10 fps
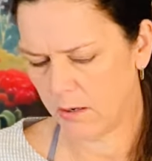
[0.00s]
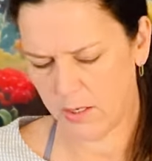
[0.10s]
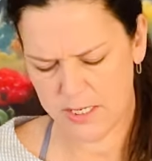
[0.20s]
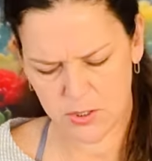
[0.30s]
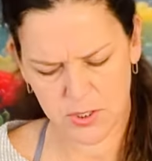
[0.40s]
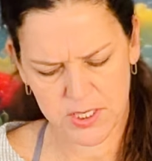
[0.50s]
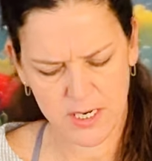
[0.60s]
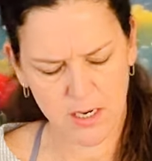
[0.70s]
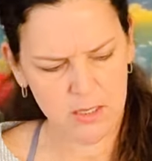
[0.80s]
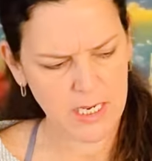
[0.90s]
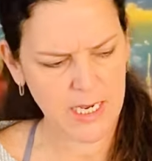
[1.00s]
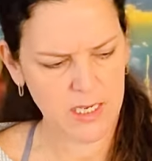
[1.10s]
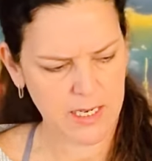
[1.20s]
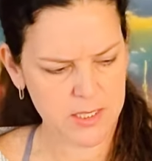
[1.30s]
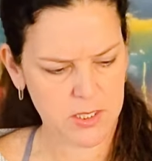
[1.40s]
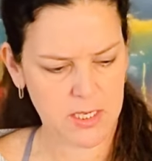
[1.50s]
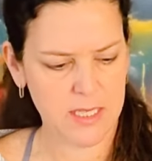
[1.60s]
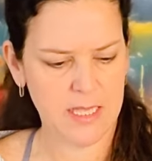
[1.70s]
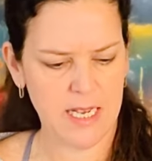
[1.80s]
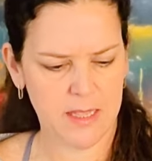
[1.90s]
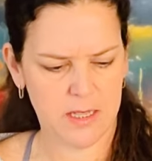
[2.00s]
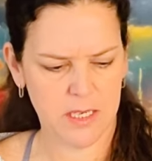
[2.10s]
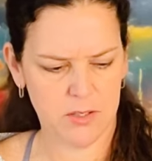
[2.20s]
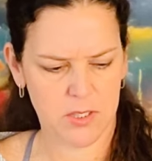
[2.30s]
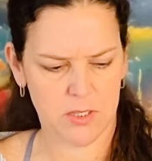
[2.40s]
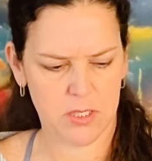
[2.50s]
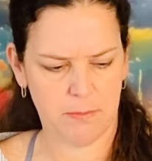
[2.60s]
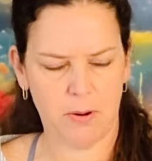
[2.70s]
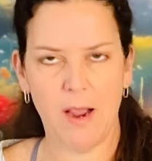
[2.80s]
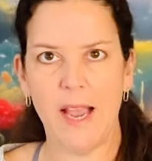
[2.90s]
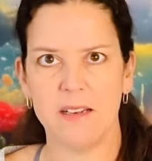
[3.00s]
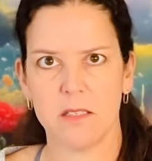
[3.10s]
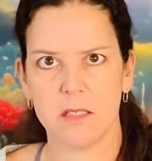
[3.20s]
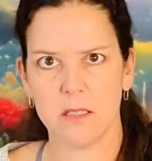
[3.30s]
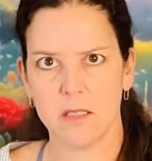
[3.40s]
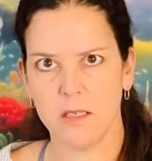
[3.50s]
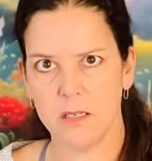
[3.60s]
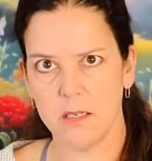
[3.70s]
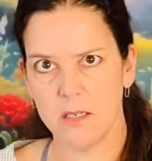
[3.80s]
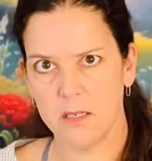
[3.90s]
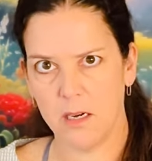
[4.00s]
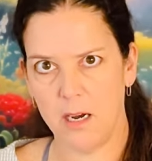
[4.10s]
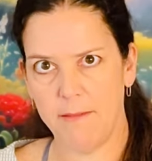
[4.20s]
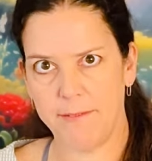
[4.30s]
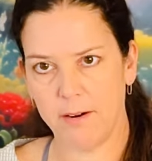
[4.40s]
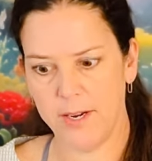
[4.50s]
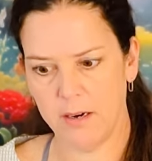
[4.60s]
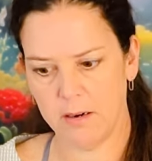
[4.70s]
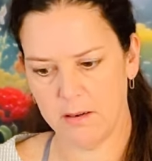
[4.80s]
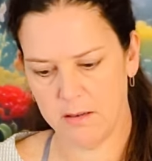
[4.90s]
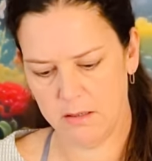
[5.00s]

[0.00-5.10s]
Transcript: Interesting. Okay, I just got that. There's a surprise offer here.